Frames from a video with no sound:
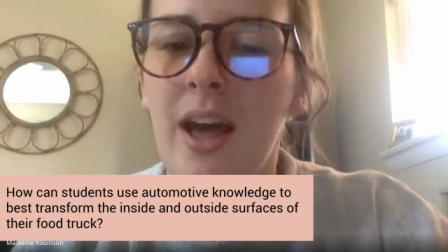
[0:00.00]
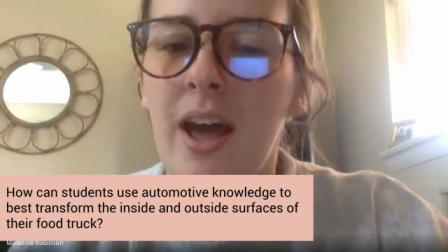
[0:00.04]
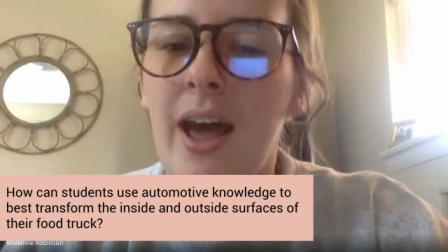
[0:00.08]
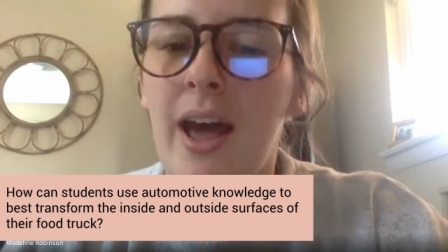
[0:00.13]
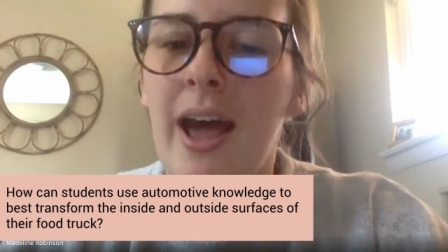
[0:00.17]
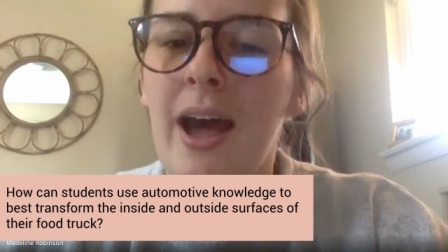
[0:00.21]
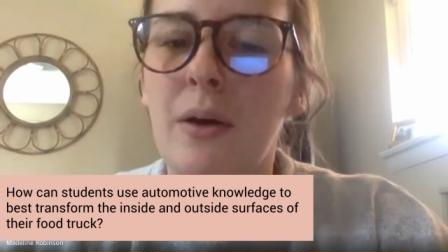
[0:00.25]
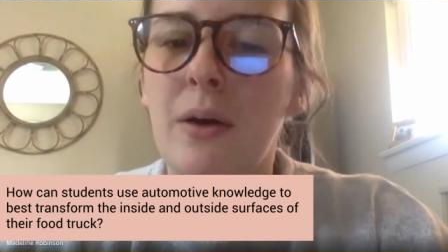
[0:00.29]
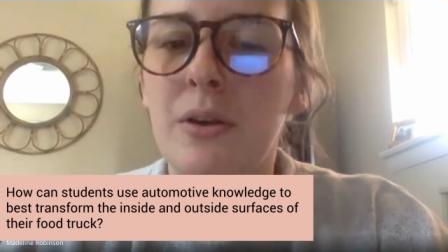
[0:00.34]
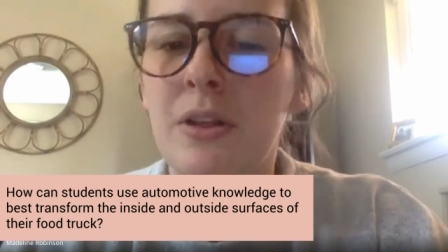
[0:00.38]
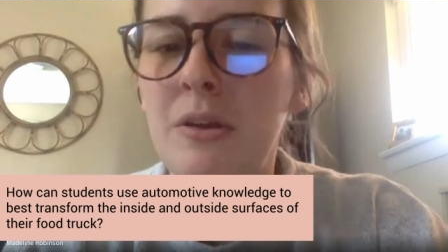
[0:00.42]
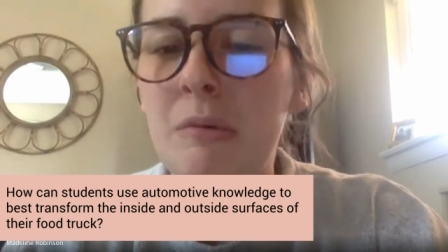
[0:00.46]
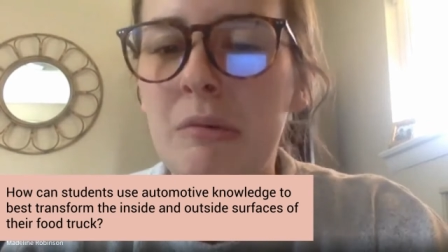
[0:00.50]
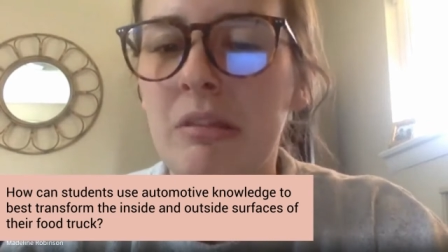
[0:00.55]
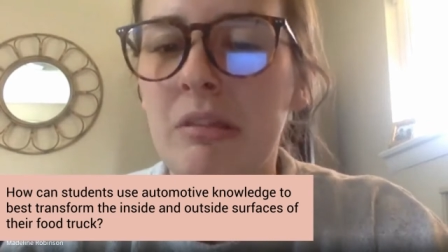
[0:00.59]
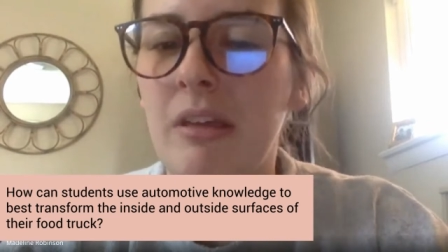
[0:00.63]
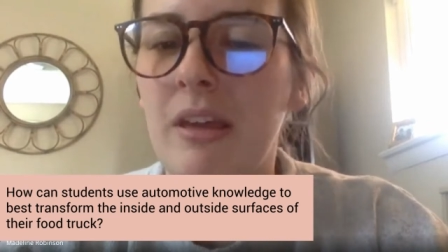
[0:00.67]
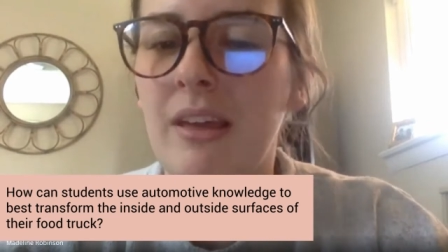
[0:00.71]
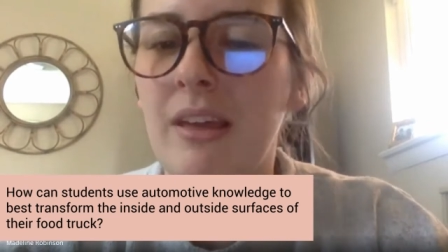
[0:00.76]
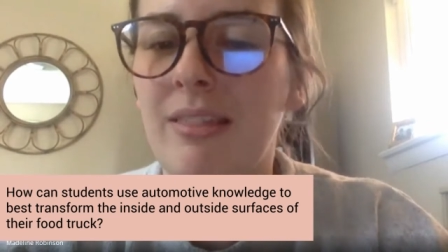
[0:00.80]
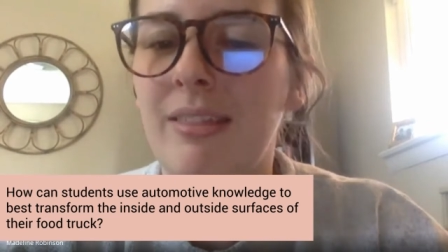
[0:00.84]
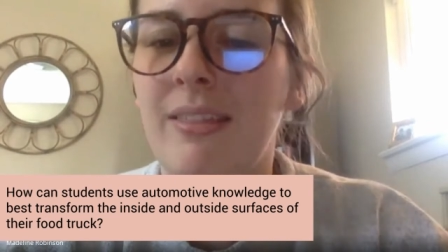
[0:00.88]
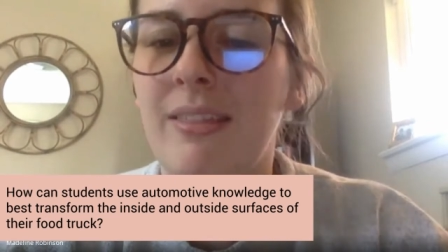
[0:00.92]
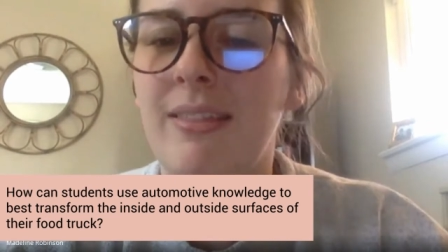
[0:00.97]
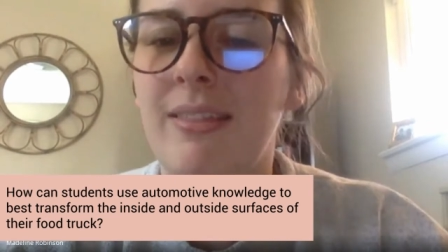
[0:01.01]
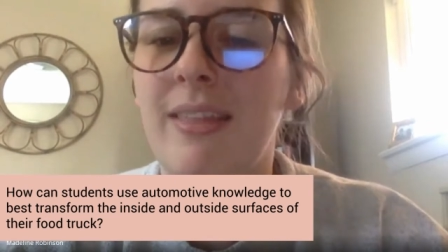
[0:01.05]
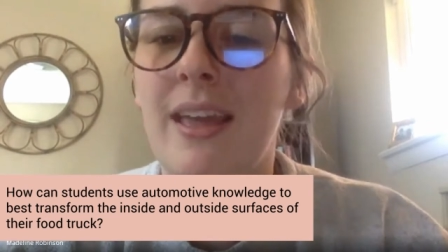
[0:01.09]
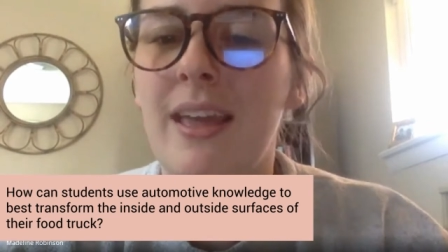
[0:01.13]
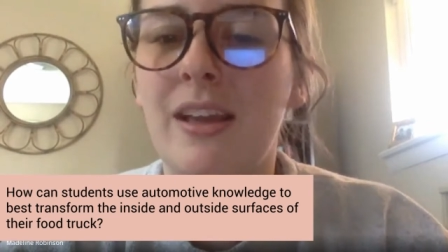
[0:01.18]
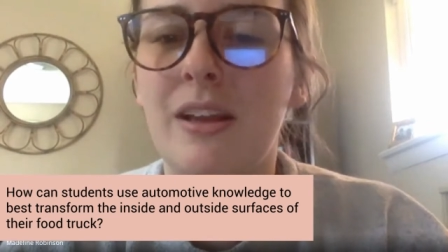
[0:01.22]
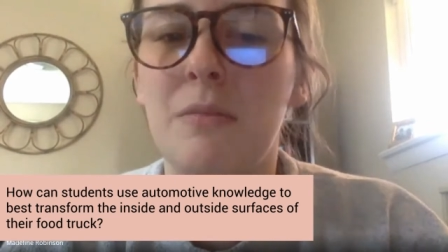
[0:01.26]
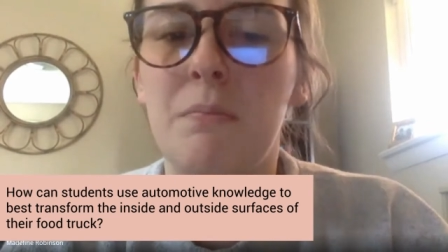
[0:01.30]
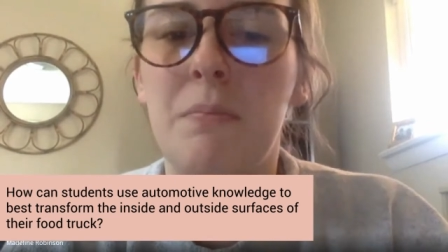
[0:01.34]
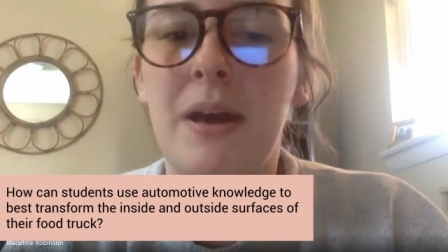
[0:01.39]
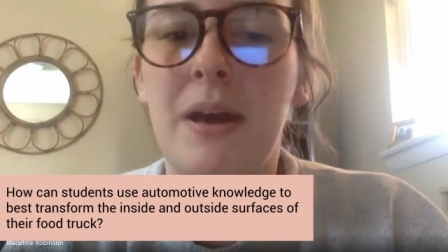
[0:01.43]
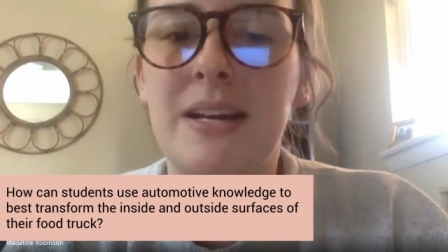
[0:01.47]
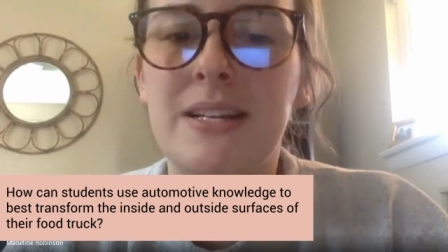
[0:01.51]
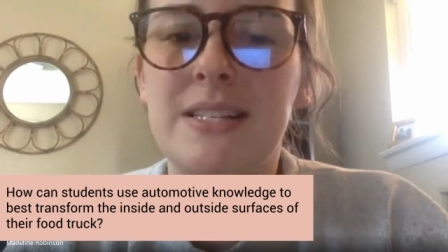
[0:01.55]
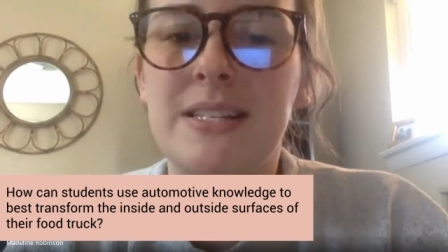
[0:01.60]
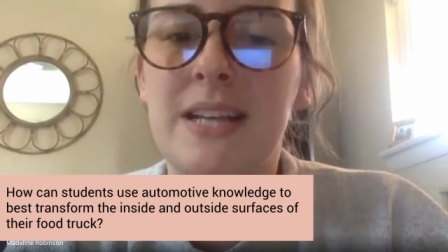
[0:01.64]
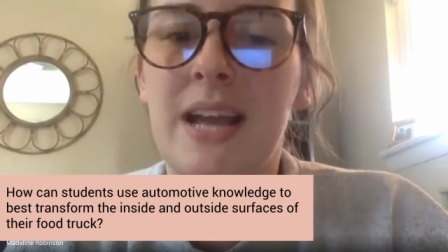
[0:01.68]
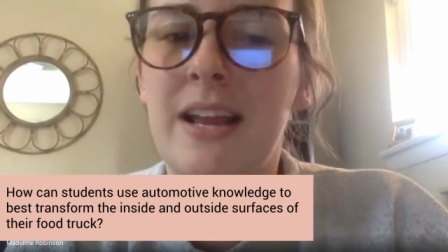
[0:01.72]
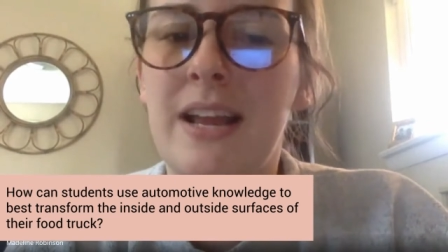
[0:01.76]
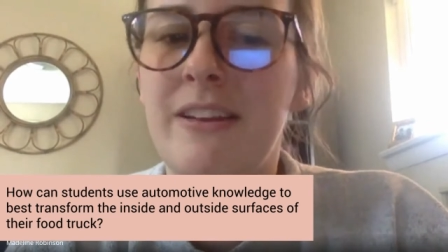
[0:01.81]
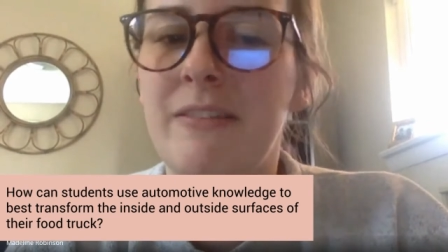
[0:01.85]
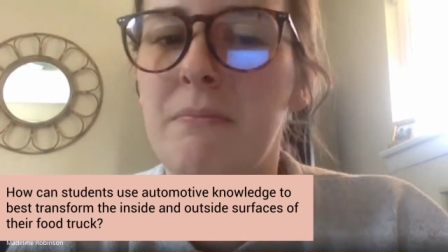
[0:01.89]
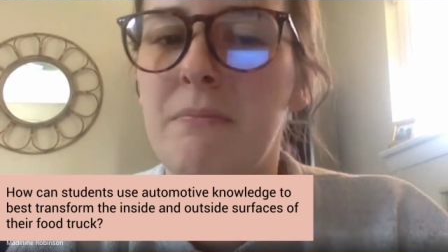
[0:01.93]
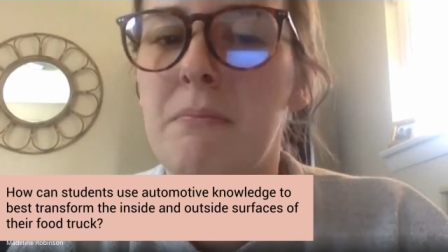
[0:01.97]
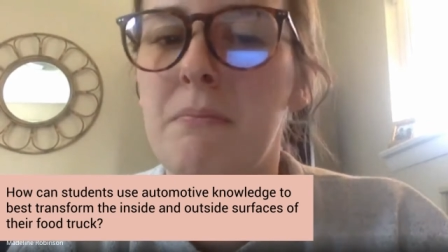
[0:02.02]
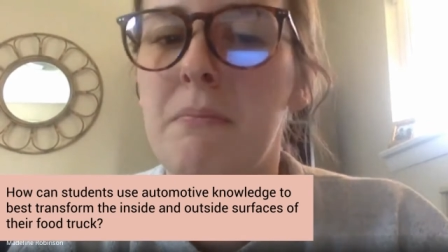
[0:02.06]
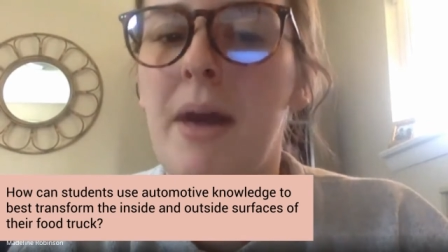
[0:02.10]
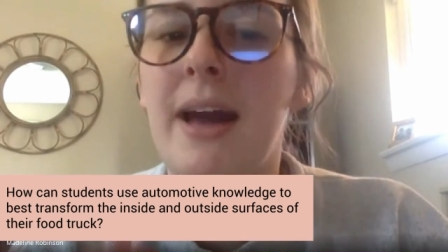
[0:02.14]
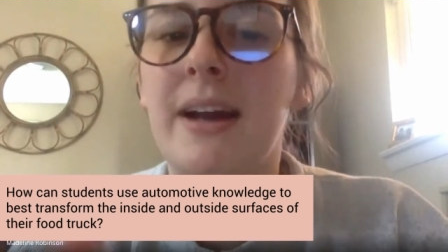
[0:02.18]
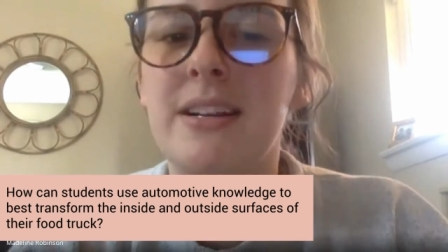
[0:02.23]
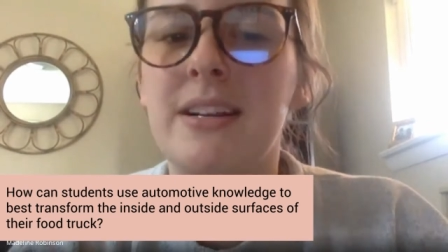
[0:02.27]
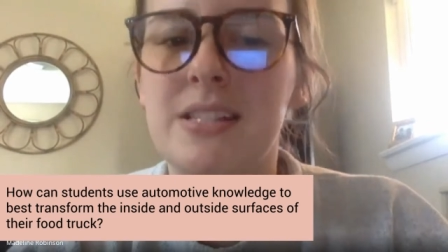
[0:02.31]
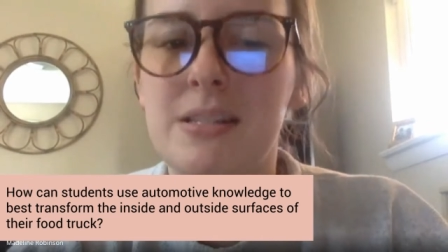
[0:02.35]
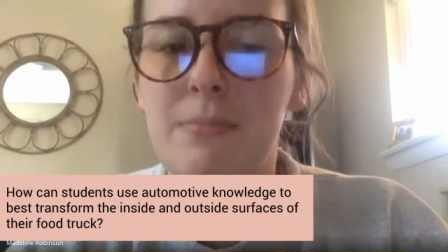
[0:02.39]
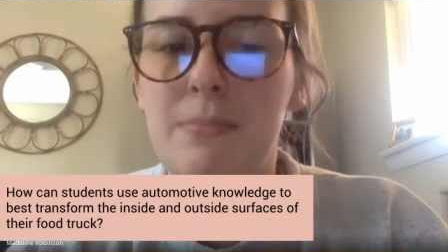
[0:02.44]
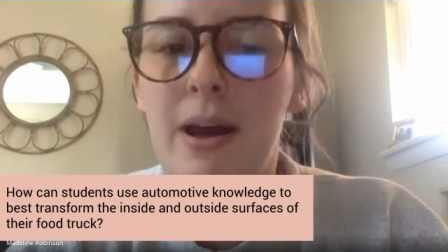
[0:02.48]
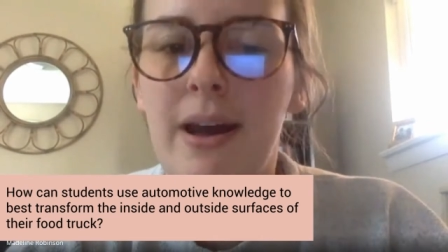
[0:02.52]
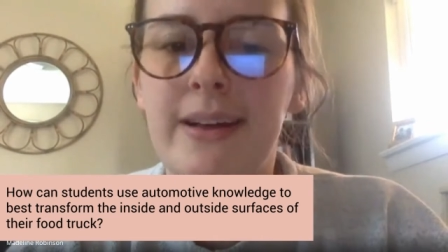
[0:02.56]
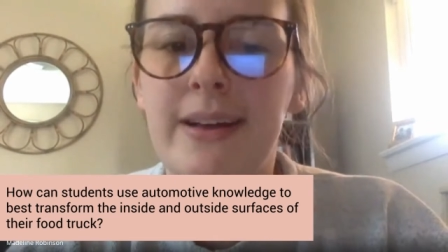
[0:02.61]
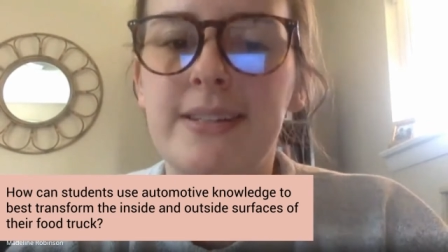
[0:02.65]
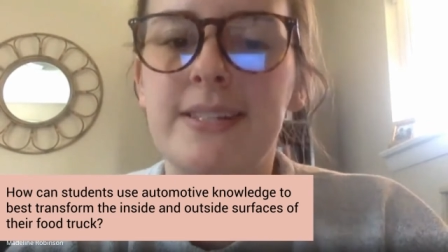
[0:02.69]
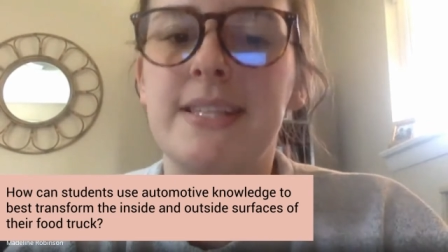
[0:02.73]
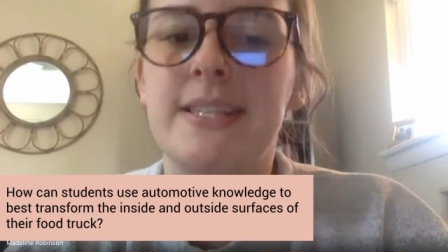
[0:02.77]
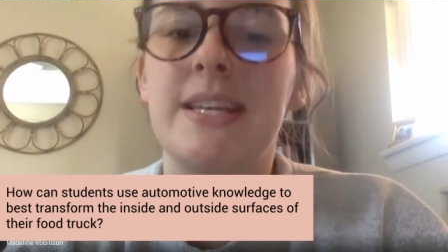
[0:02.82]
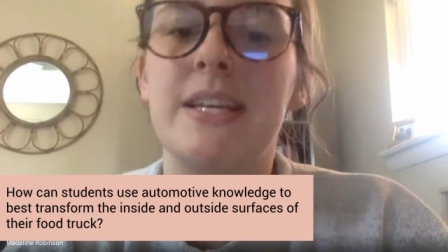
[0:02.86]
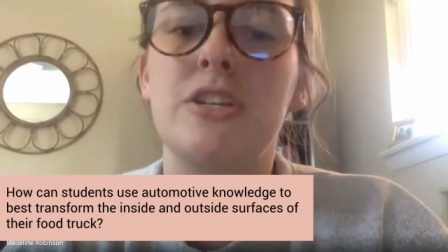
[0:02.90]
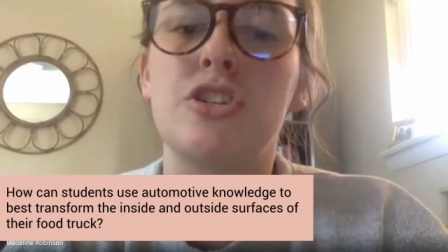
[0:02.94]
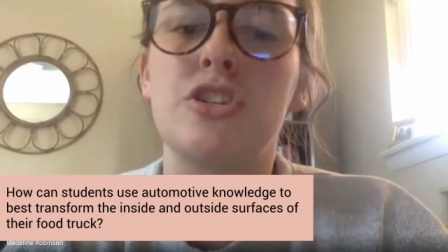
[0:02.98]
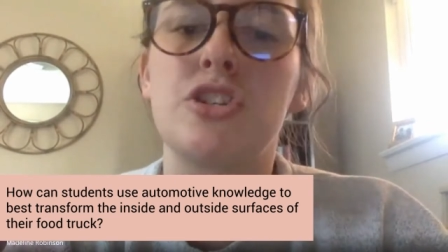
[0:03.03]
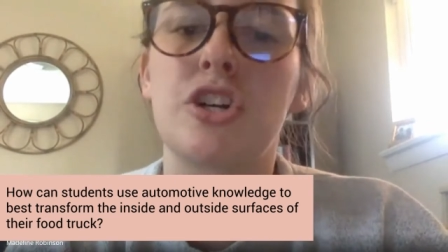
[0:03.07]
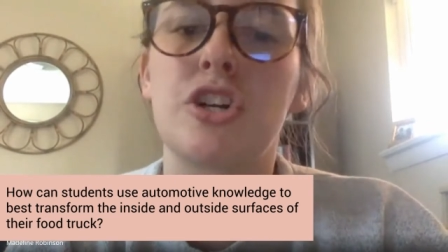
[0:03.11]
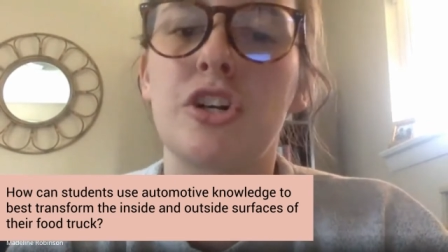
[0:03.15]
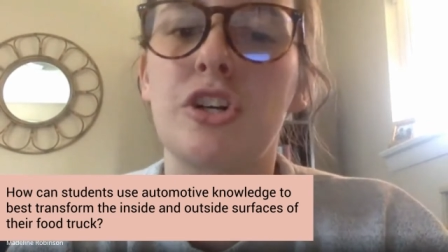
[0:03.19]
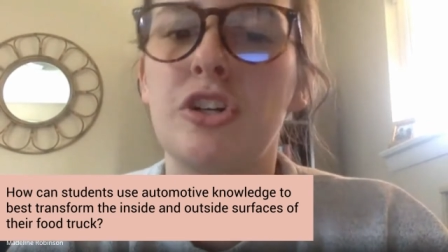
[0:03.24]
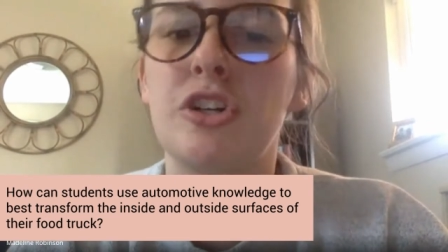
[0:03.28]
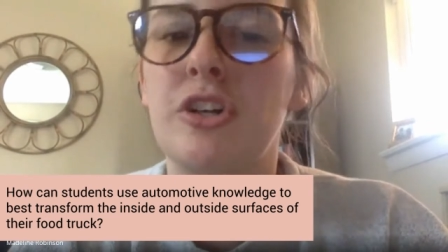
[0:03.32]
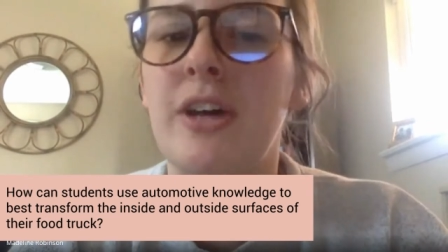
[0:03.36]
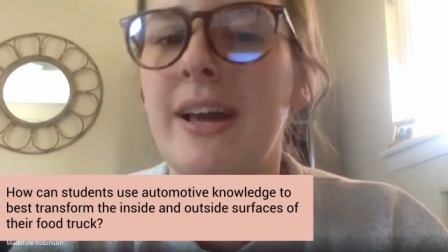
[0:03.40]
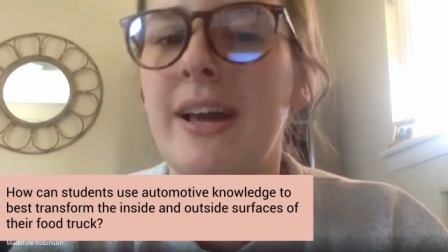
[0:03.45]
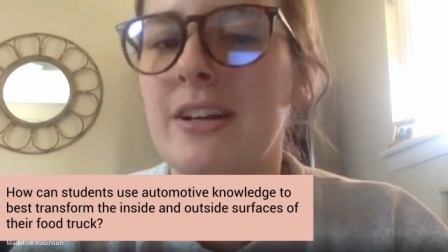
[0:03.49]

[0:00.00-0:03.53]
How do you think that they could best kind of maximize the internal,